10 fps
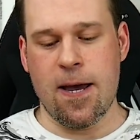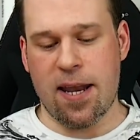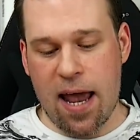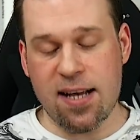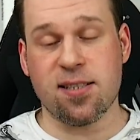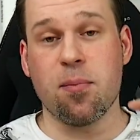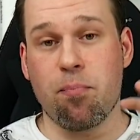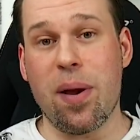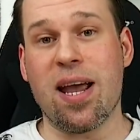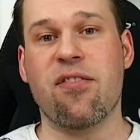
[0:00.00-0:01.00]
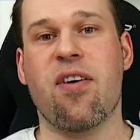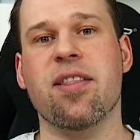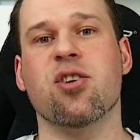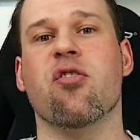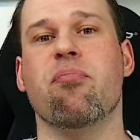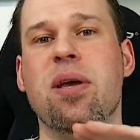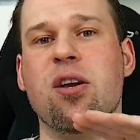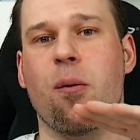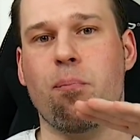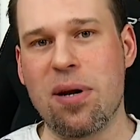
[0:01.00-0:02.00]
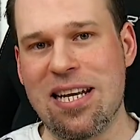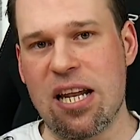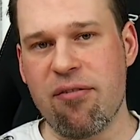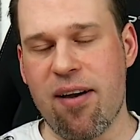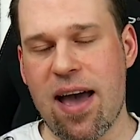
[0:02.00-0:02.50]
it has the big advantage of being completely